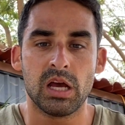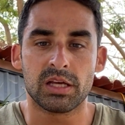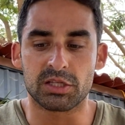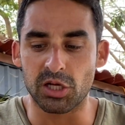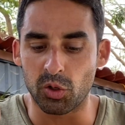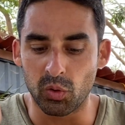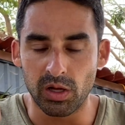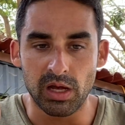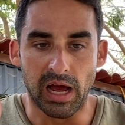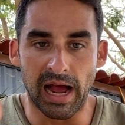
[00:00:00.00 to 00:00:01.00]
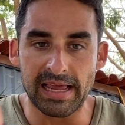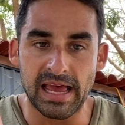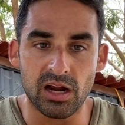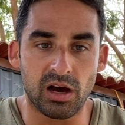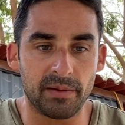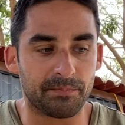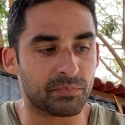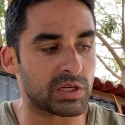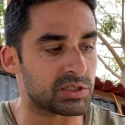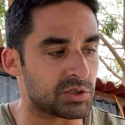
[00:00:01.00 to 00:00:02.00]
So I cannot
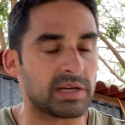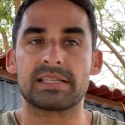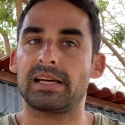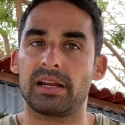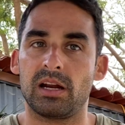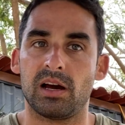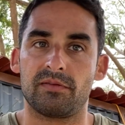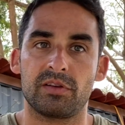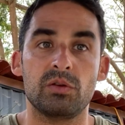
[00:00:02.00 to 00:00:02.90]
stress that enough.